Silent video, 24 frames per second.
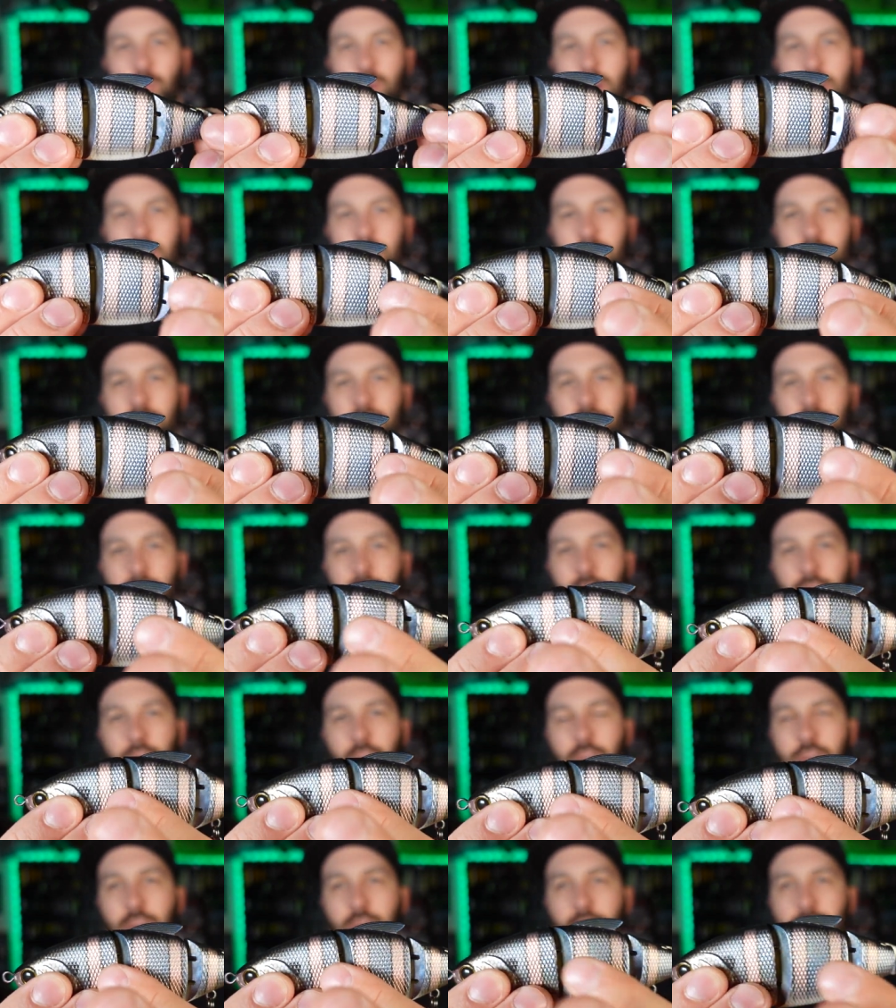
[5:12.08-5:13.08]
one, two,
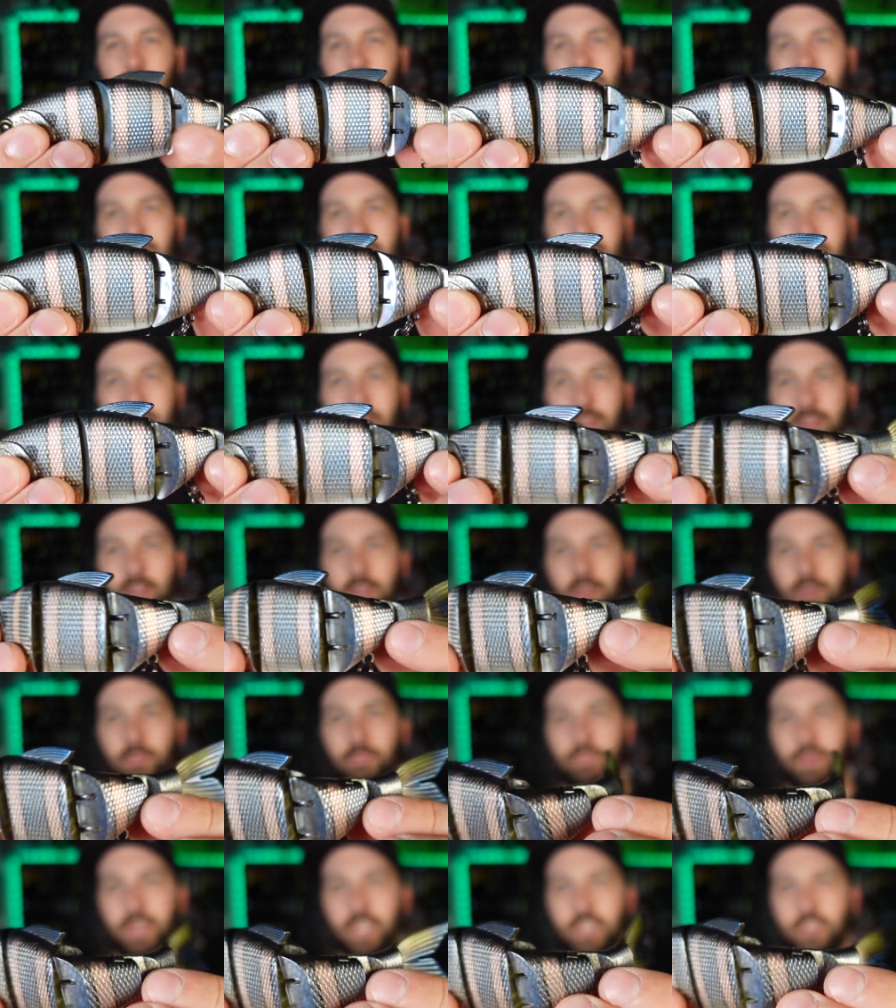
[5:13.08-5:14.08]
three
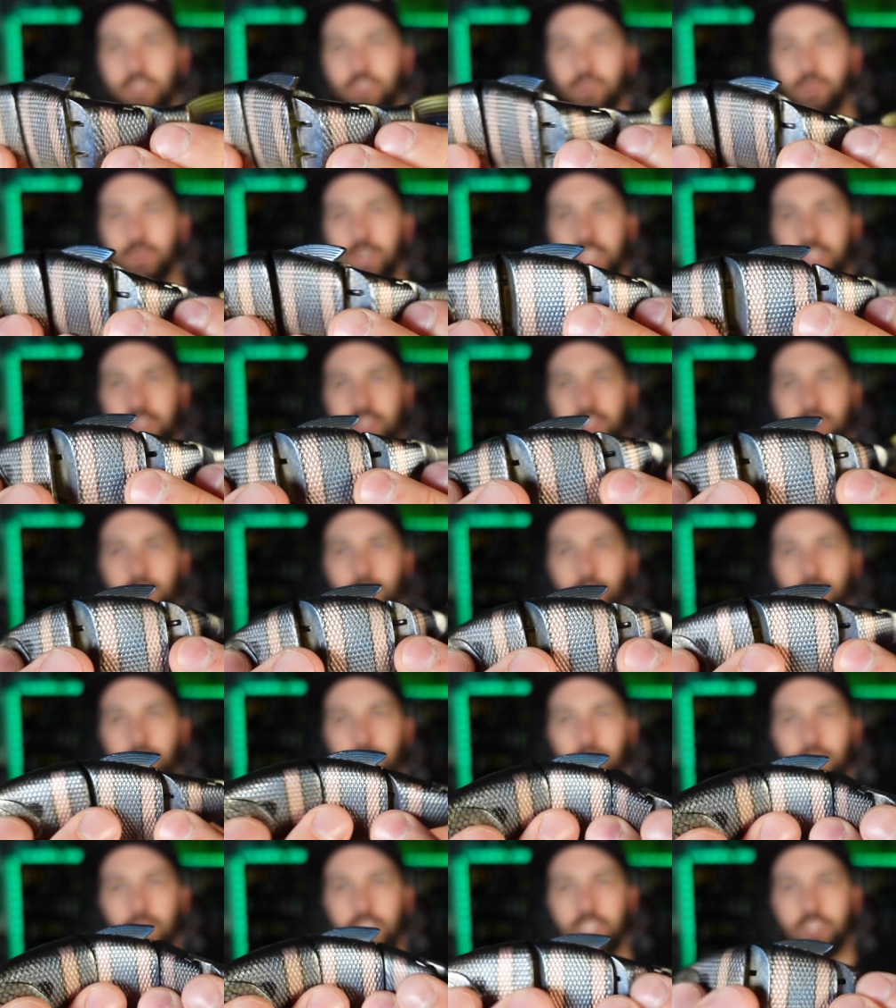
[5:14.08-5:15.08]
big joints, two
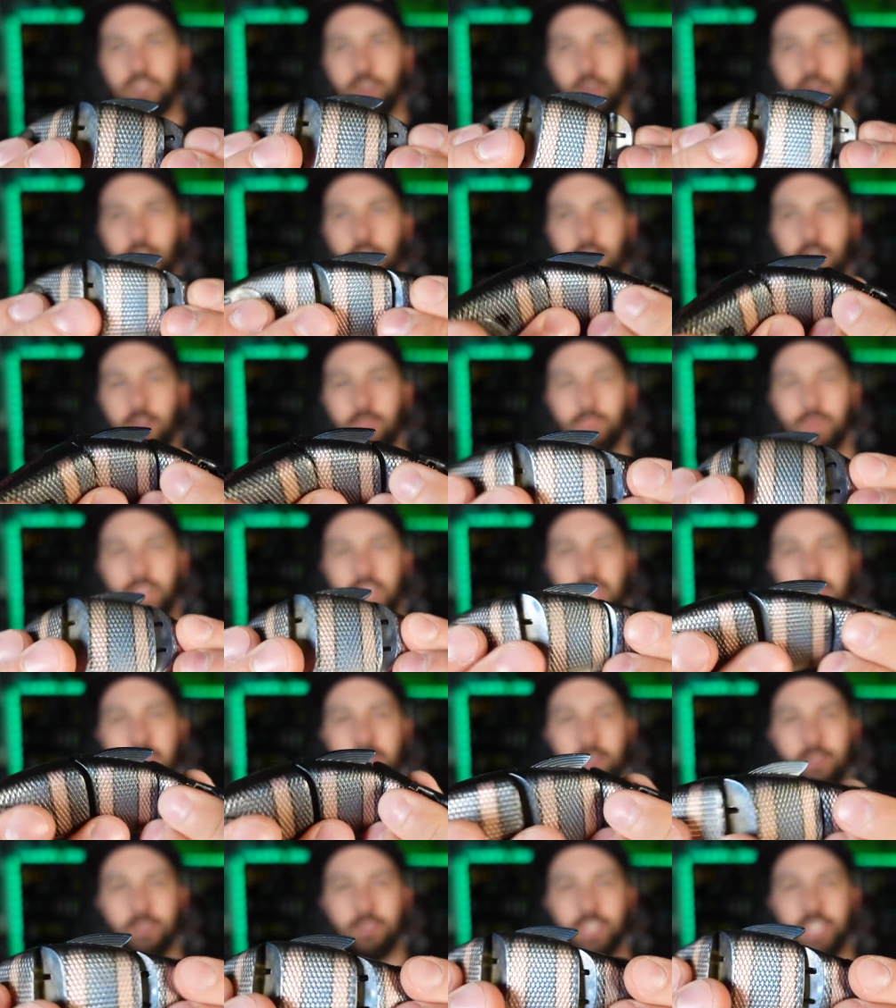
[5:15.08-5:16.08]
of which are
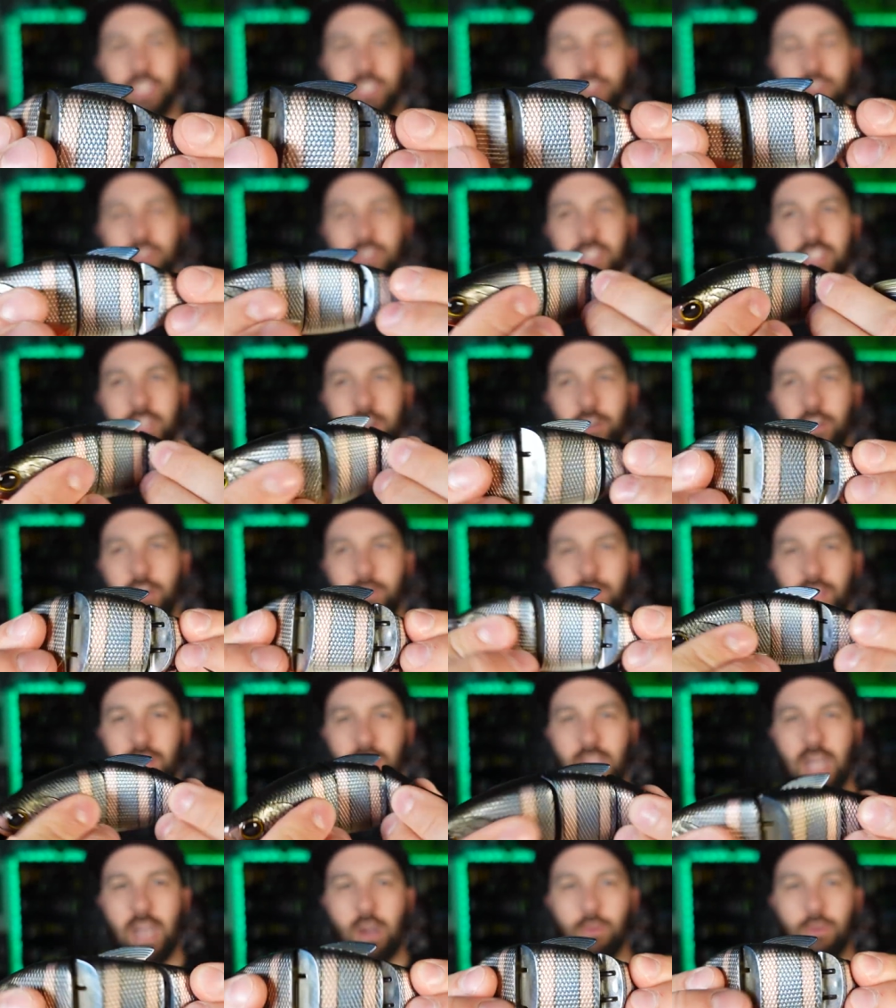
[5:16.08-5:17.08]
mechanical hinges that are gonna be
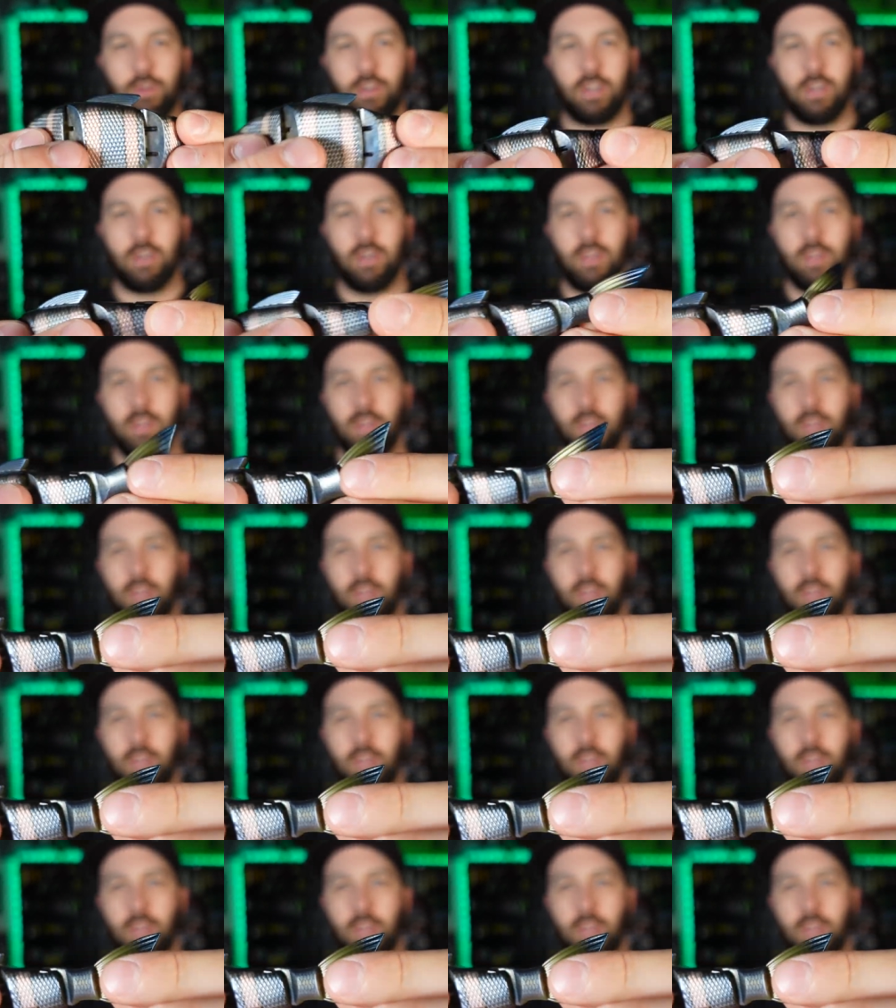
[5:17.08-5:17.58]
louder,